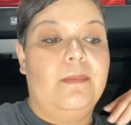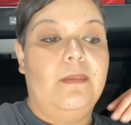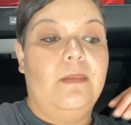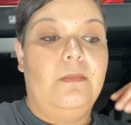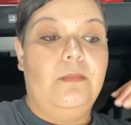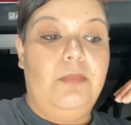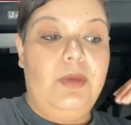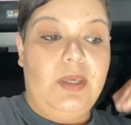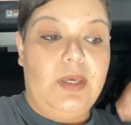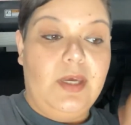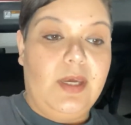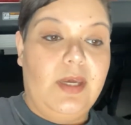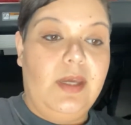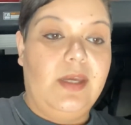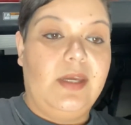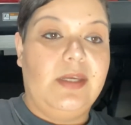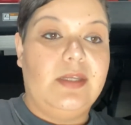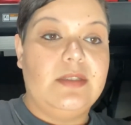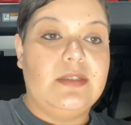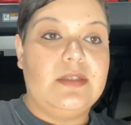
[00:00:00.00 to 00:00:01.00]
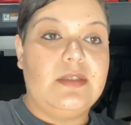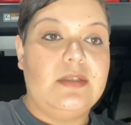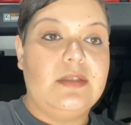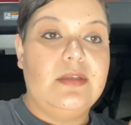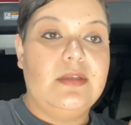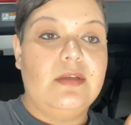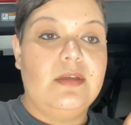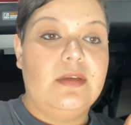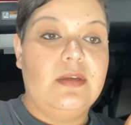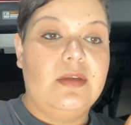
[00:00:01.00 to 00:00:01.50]
because,
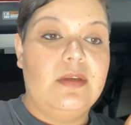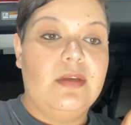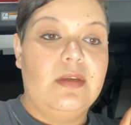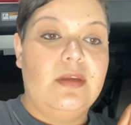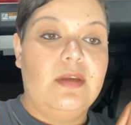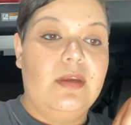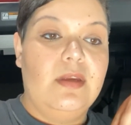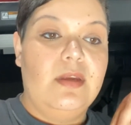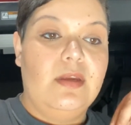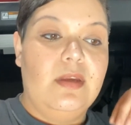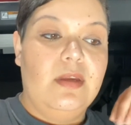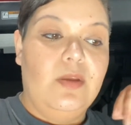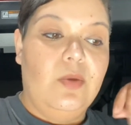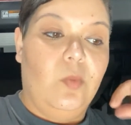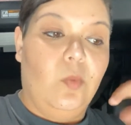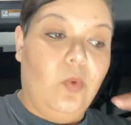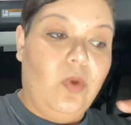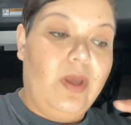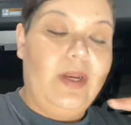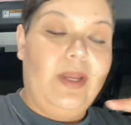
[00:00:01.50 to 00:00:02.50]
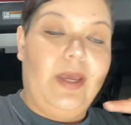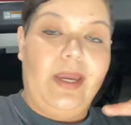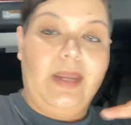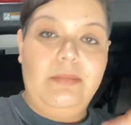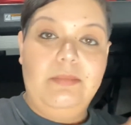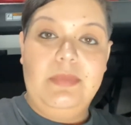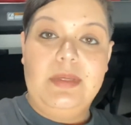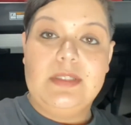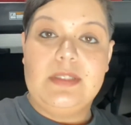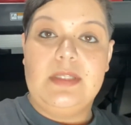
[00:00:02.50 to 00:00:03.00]
1, I
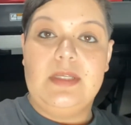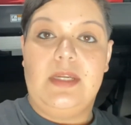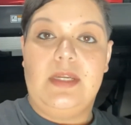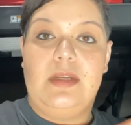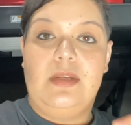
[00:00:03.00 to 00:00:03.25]
missed it.